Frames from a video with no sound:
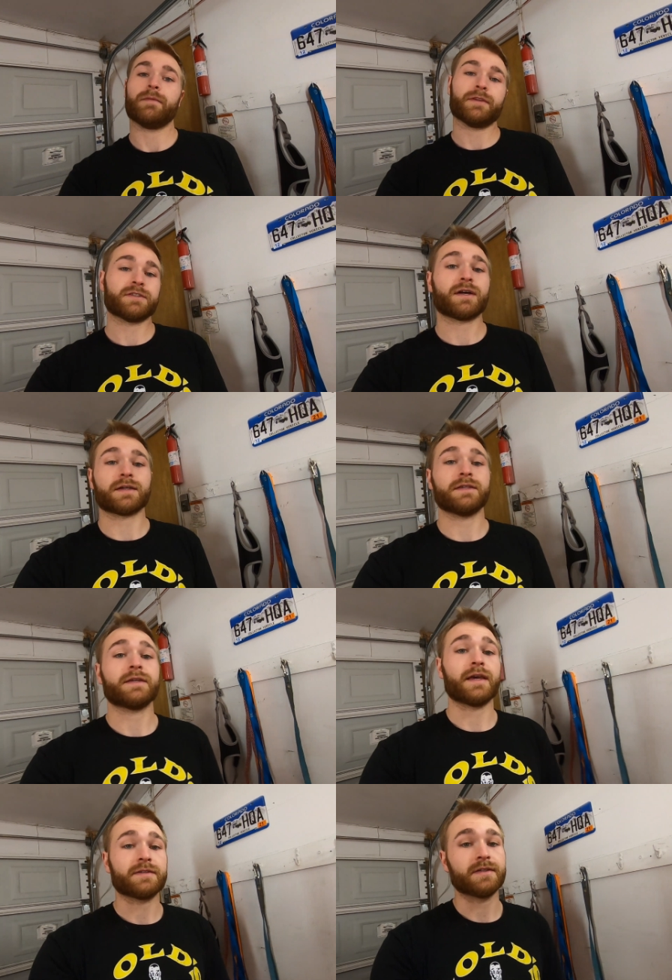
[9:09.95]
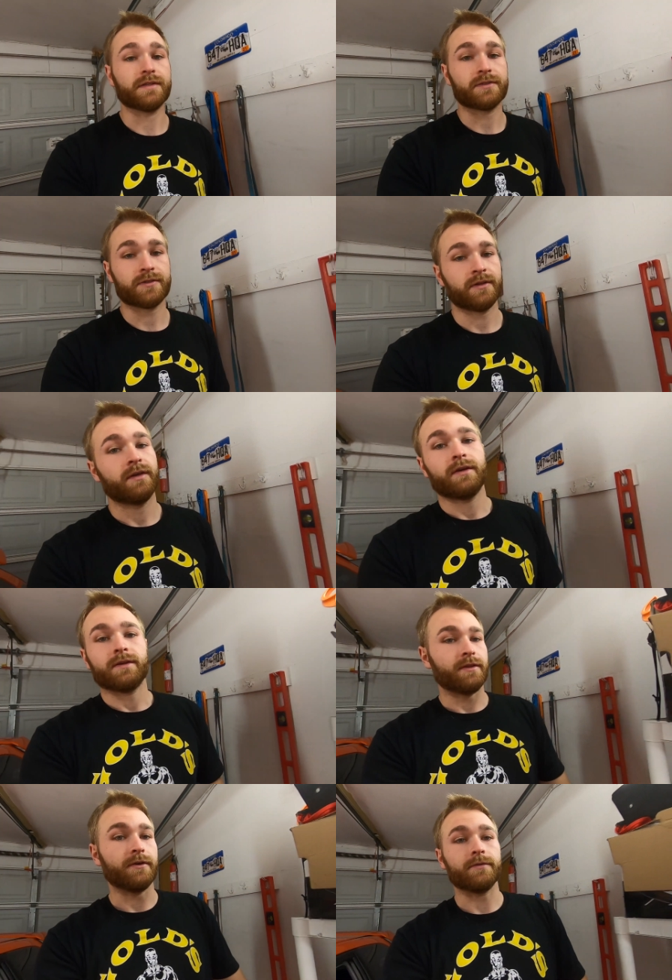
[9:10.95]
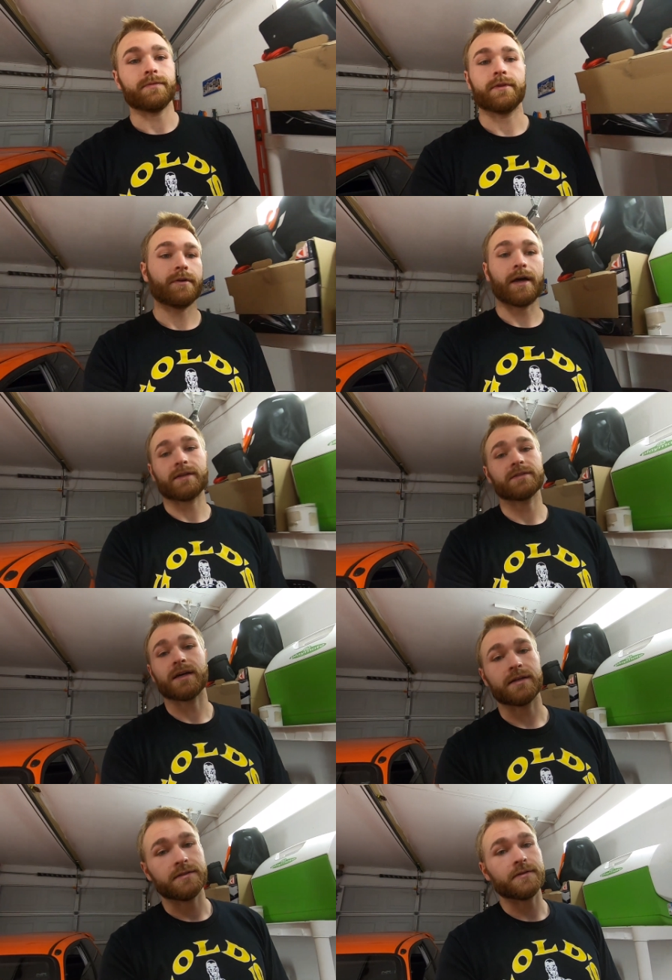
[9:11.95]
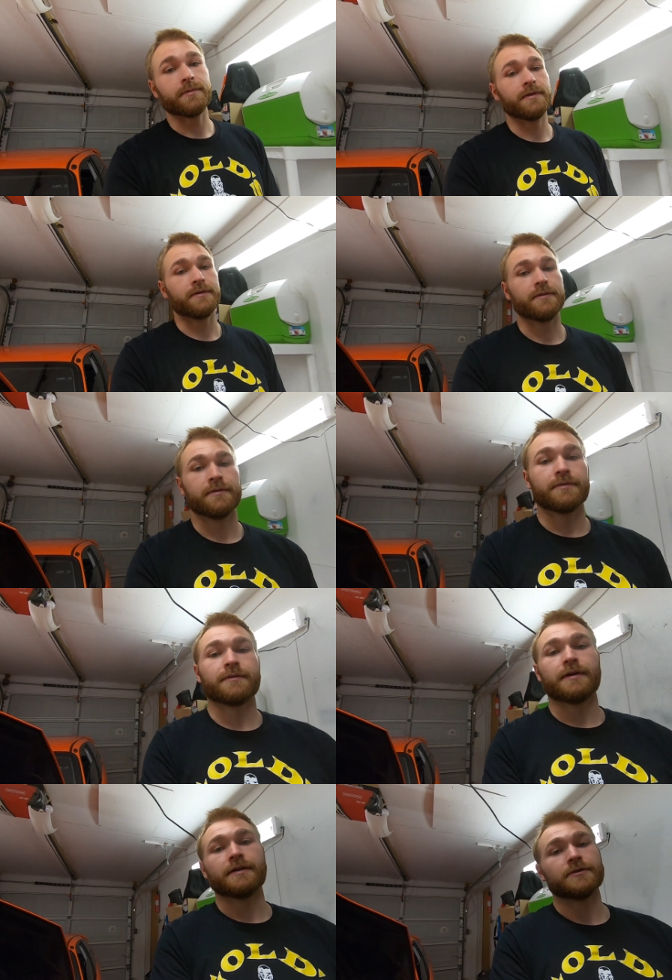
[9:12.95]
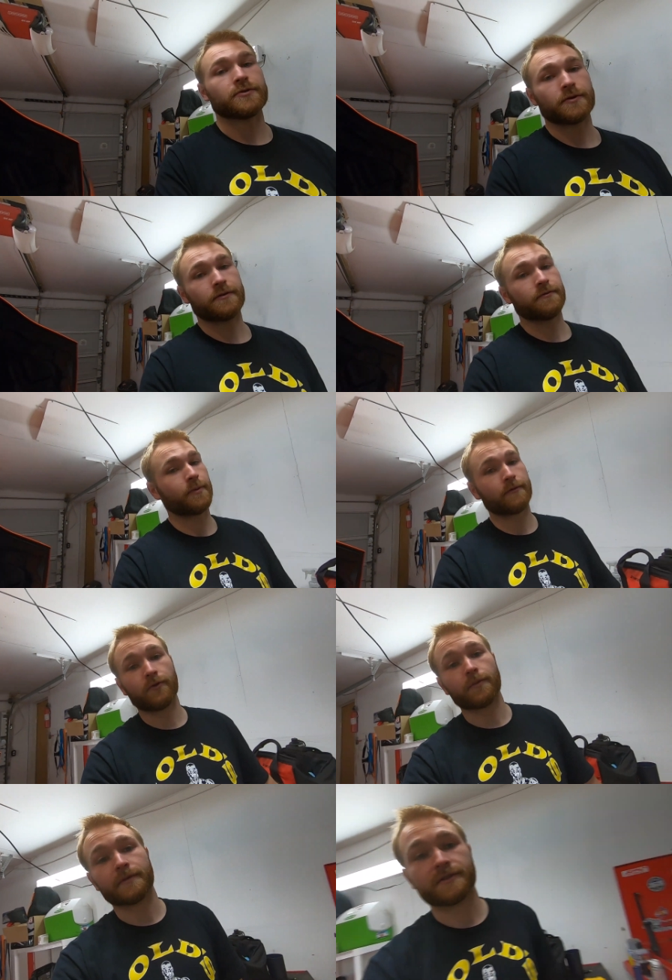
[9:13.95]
The stock EK seats, you know, they're not designed to be any sort of performance